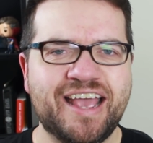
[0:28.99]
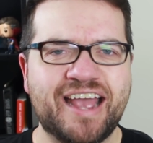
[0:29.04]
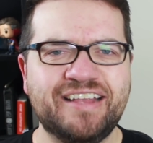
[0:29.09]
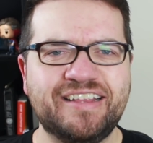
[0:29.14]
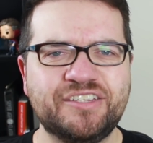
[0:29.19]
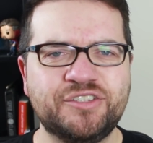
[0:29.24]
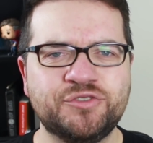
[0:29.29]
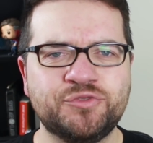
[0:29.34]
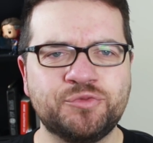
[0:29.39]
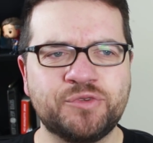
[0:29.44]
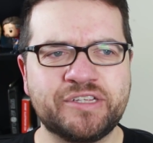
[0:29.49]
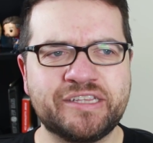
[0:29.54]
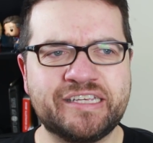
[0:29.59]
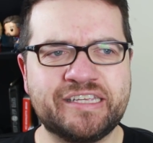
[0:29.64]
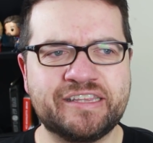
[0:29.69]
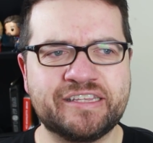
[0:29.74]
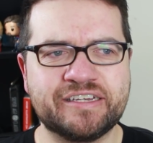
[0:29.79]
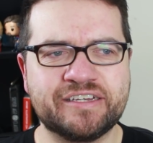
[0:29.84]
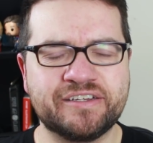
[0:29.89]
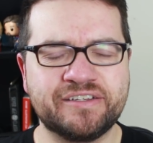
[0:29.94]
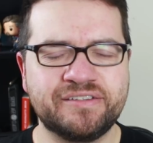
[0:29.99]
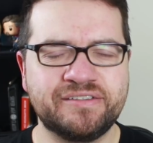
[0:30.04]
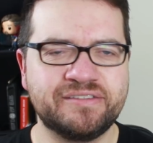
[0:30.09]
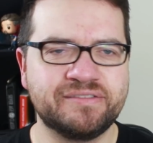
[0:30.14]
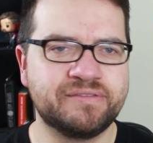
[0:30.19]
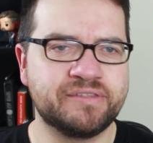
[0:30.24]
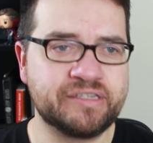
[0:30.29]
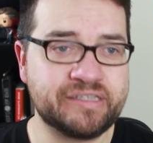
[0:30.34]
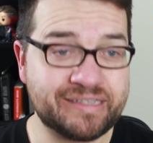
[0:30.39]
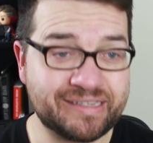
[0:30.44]
and this is really
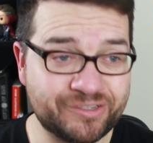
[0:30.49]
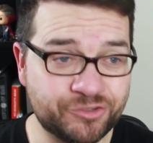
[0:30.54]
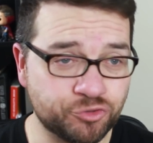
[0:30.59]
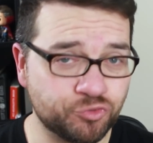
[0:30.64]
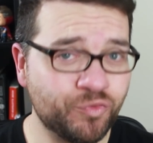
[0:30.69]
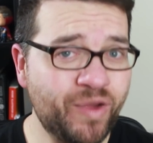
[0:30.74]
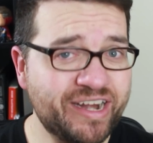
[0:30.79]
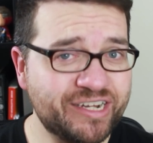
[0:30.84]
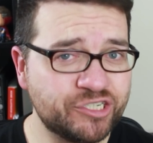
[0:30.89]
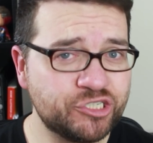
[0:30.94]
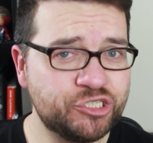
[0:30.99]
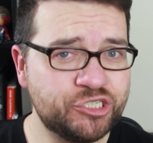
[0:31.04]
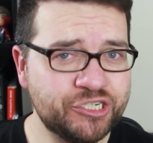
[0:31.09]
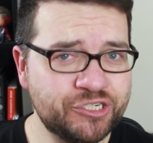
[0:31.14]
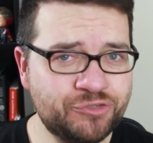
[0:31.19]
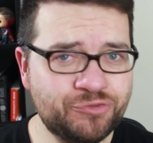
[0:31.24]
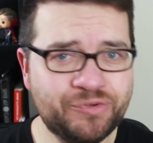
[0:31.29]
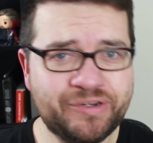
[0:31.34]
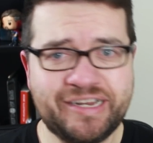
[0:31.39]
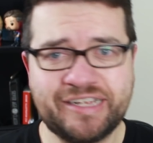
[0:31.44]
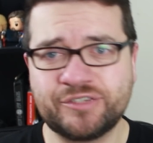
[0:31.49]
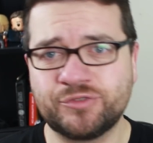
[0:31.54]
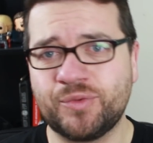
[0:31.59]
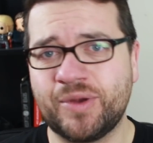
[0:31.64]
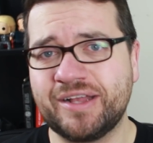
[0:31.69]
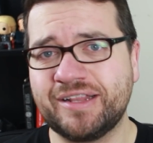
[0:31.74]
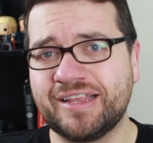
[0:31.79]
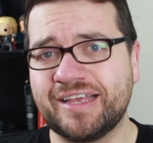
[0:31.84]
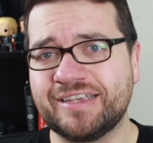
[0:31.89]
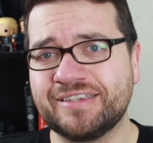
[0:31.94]
the the direct children as
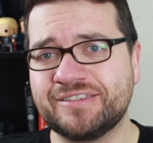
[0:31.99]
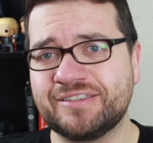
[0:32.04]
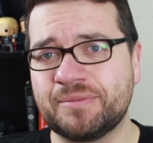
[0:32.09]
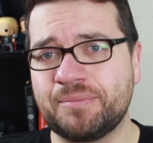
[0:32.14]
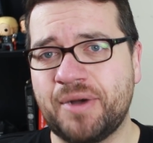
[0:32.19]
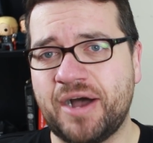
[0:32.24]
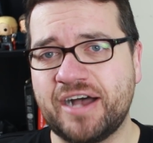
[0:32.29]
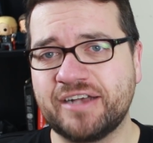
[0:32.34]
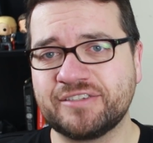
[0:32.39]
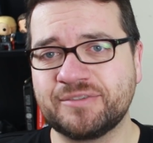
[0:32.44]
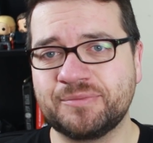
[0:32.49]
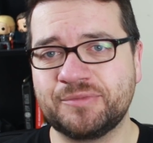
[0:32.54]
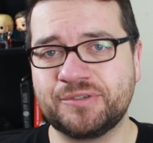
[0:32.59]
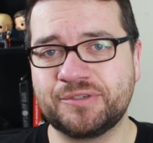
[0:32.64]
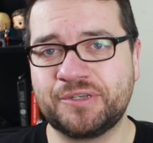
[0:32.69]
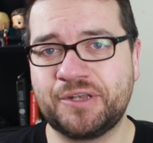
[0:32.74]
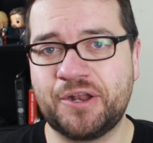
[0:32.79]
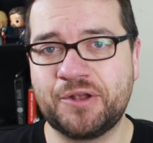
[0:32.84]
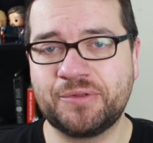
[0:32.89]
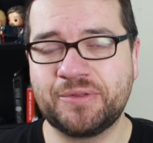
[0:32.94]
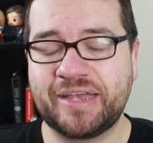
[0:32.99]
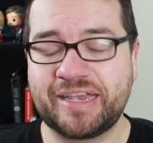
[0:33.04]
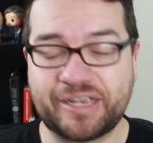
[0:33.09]
well as the possible, you know,